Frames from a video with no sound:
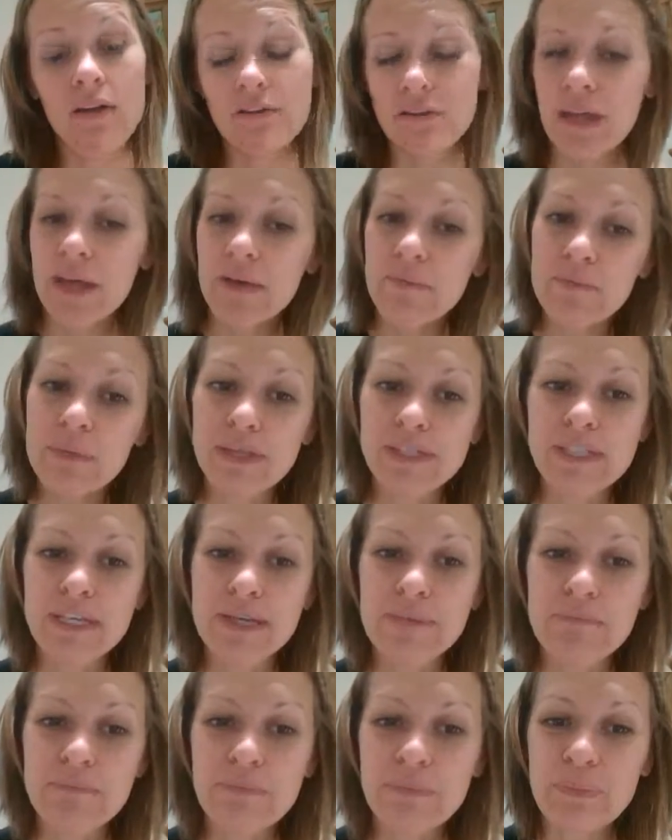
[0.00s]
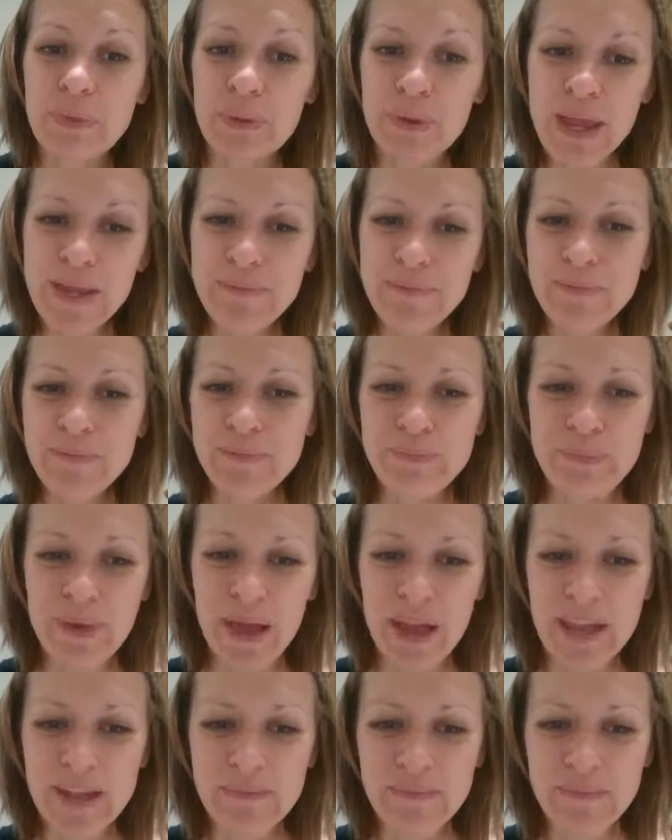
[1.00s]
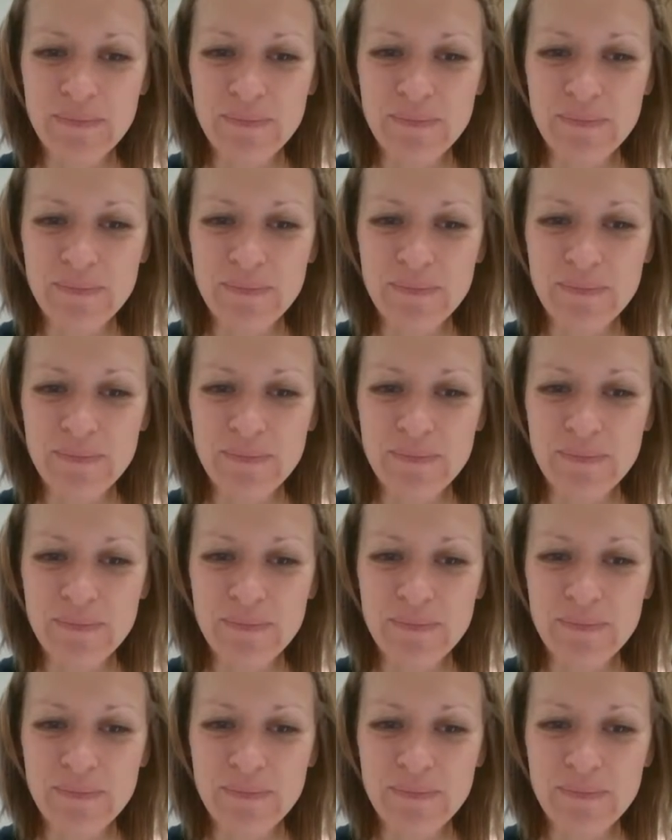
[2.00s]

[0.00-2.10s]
yeah, that's it. Okay, bye.